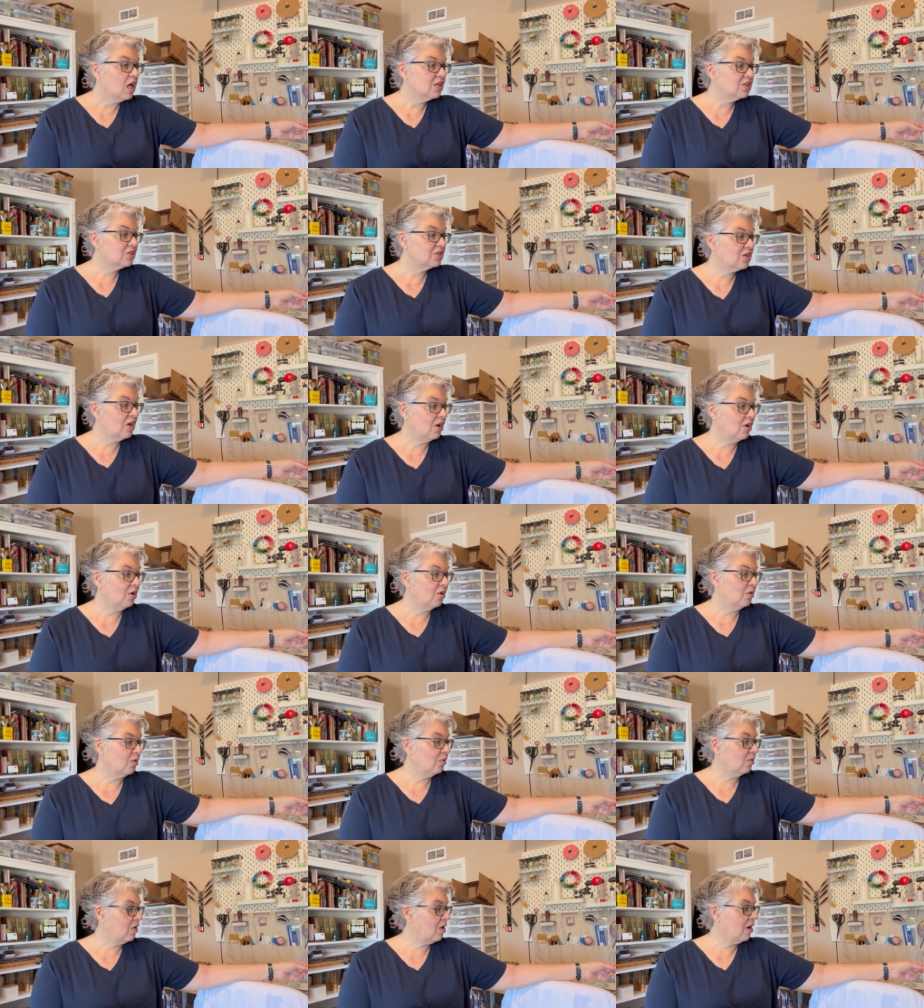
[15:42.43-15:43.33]

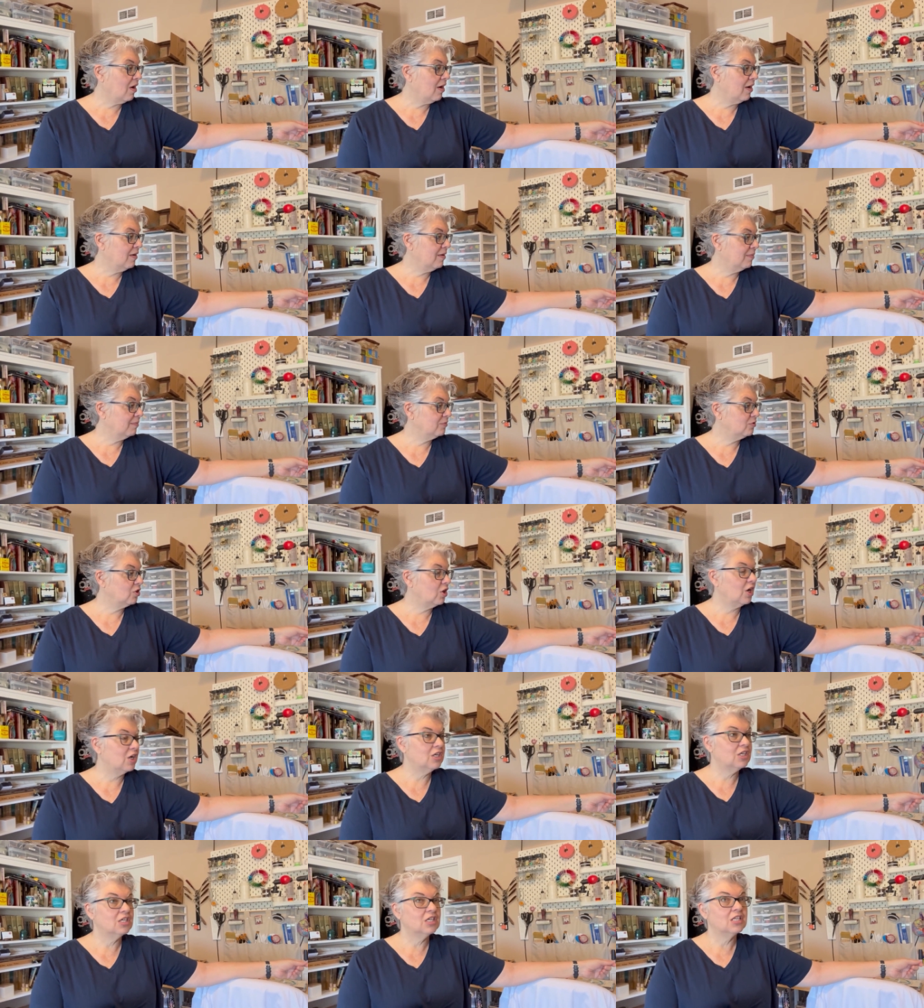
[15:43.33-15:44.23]
So um,
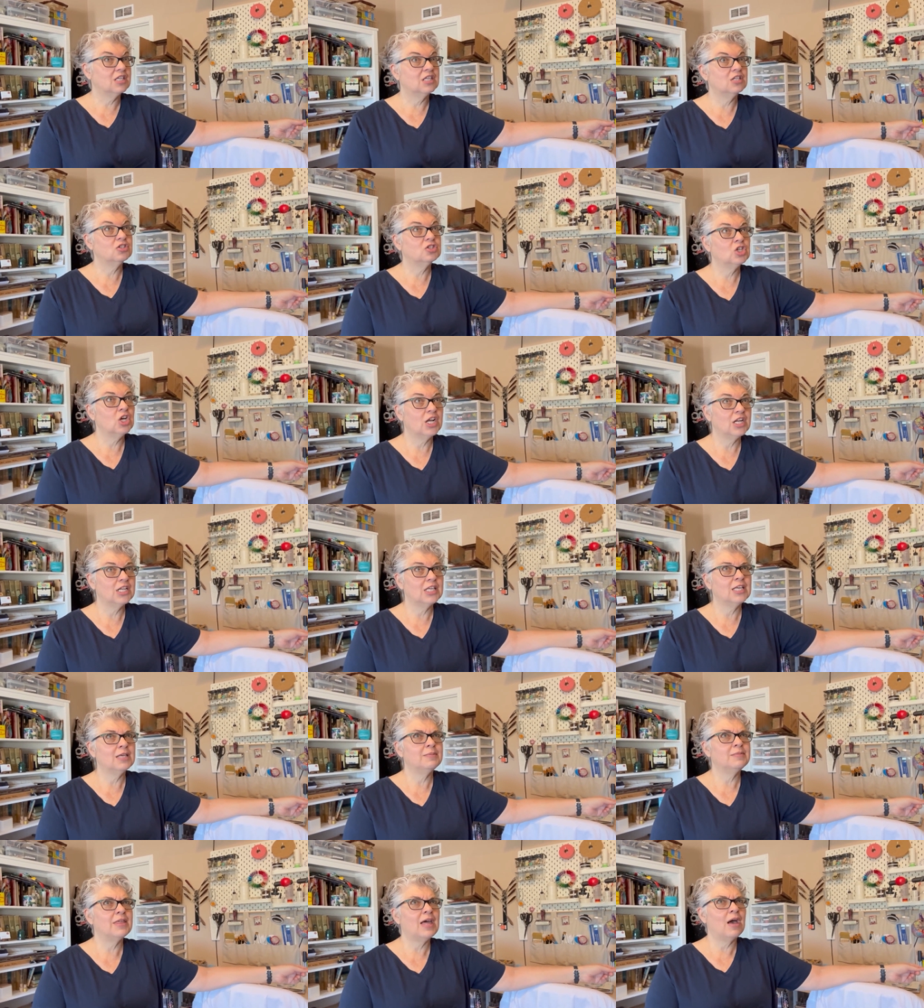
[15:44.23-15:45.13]
tried to try and
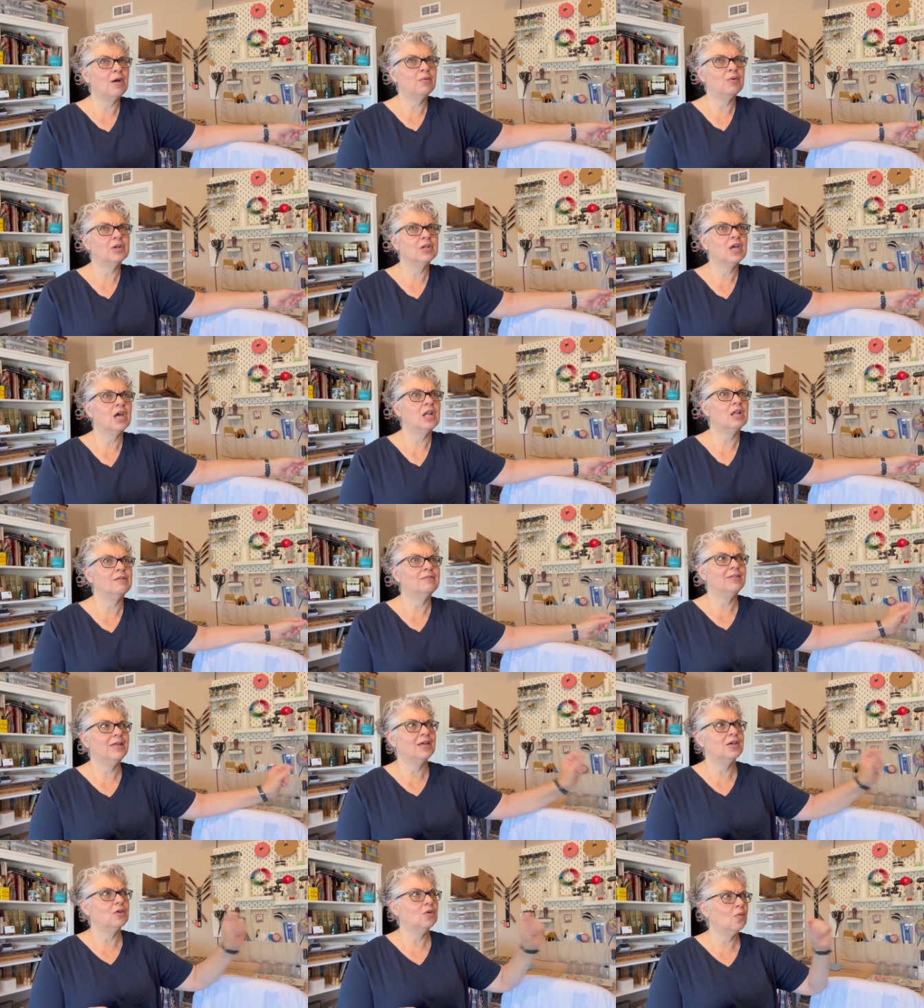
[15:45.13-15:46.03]
keep that one kind of
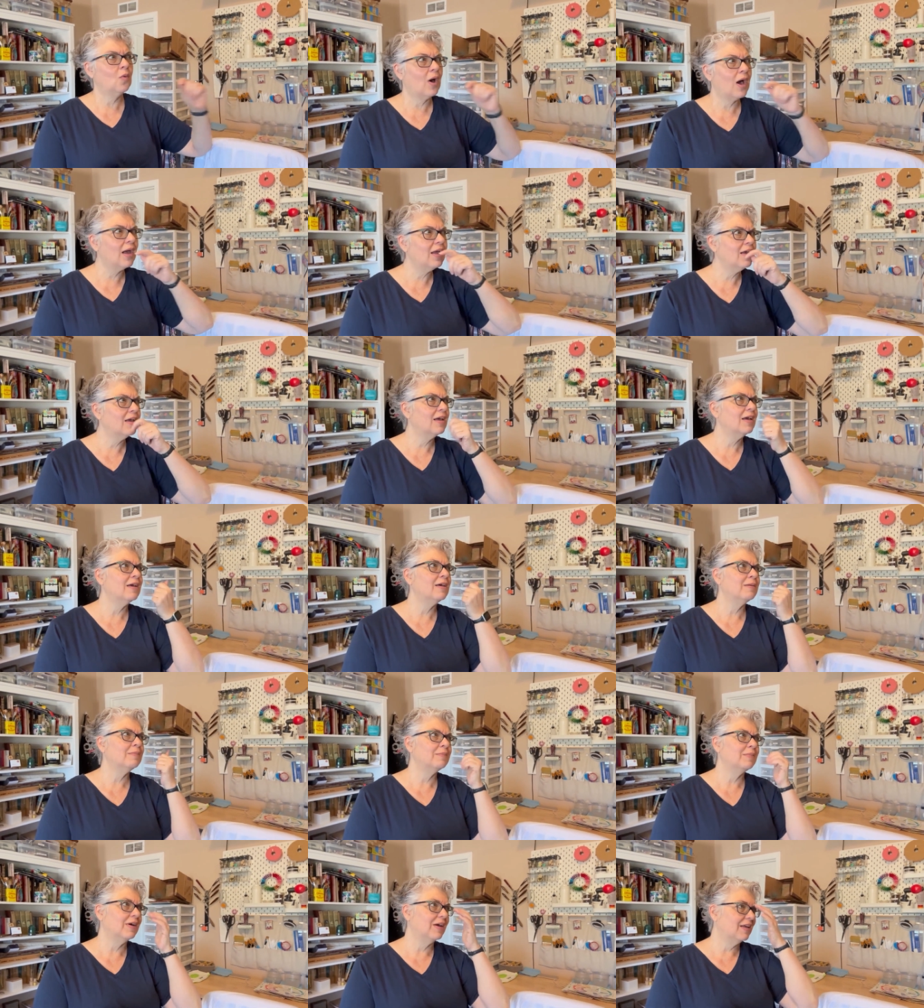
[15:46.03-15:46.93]
like
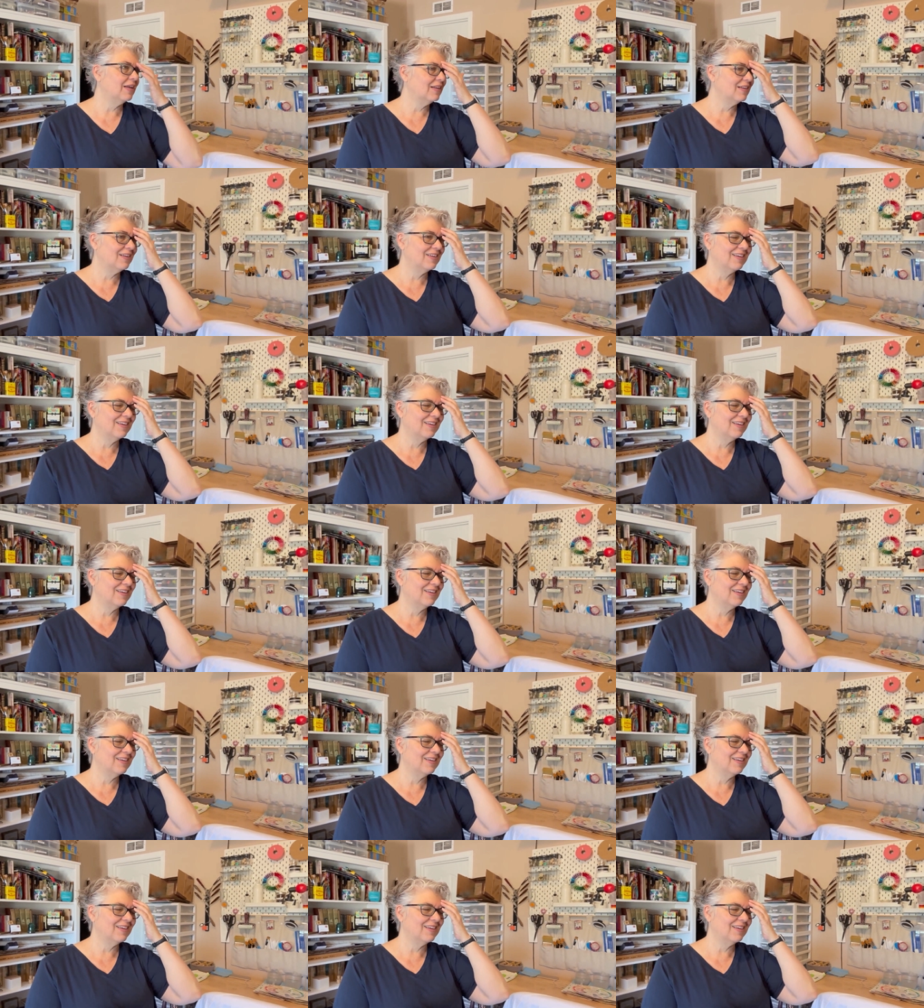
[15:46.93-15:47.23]
quiet, but